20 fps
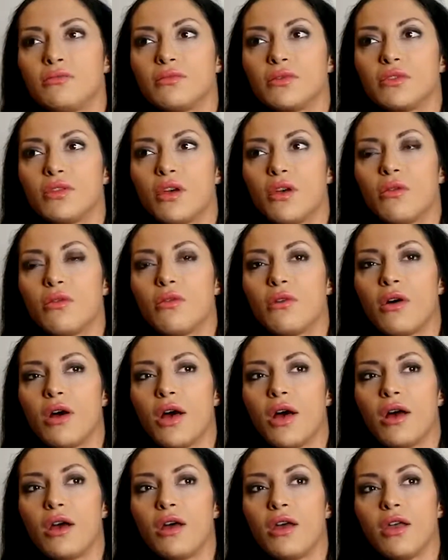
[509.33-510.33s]
So
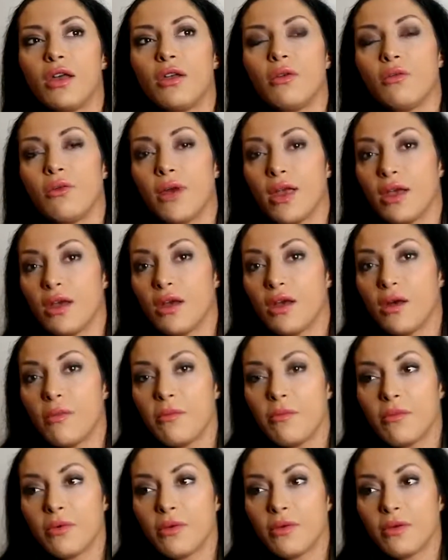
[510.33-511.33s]
I wake
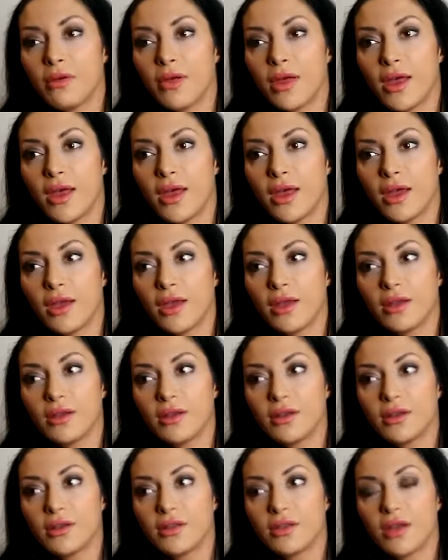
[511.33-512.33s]
up
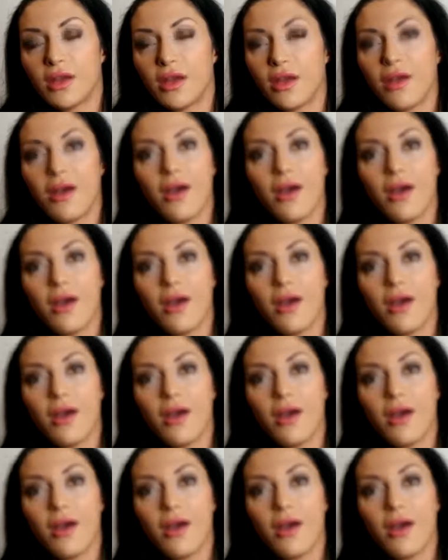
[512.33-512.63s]
and